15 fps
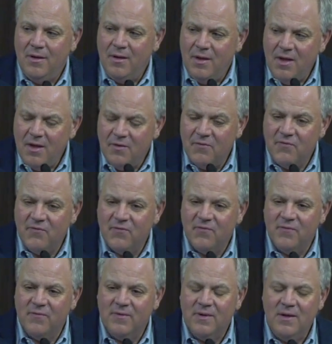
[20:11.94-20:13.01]

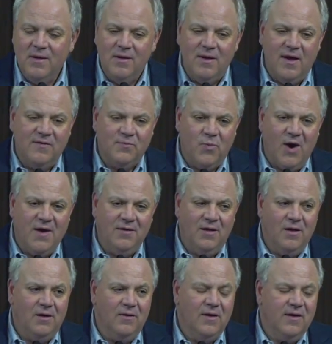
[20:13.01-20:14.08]
If, as
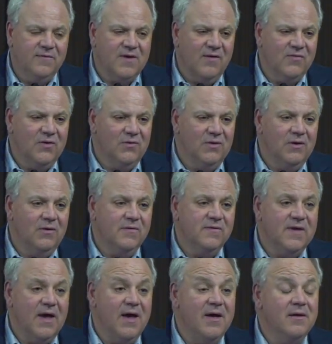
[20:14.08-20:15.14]
Governor Little
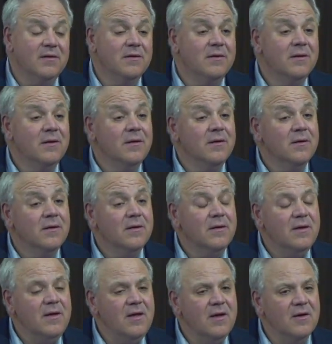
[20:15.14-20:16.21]
said,
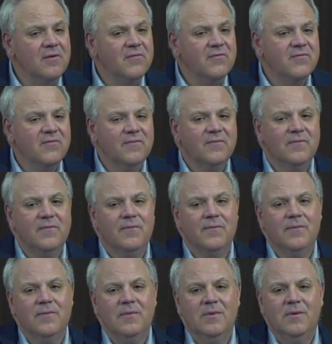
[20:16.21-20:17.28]
if
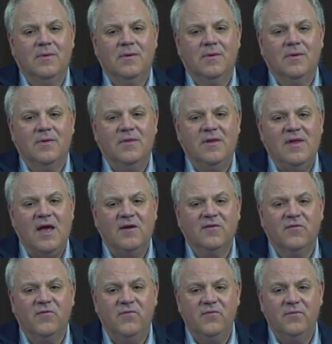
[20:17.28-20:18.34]
the
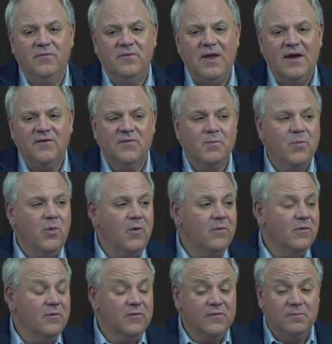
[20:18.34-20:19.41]
next
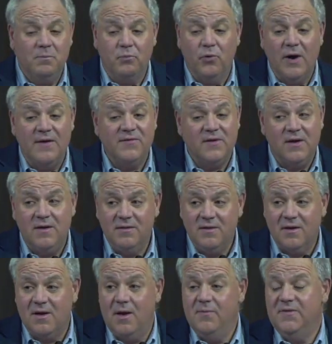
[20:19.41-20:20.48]
president
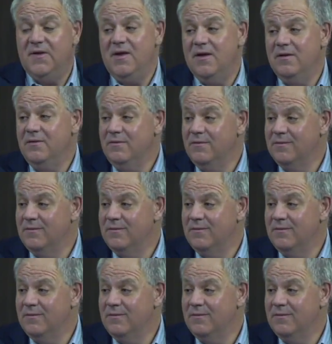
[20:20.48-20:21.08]
that comes in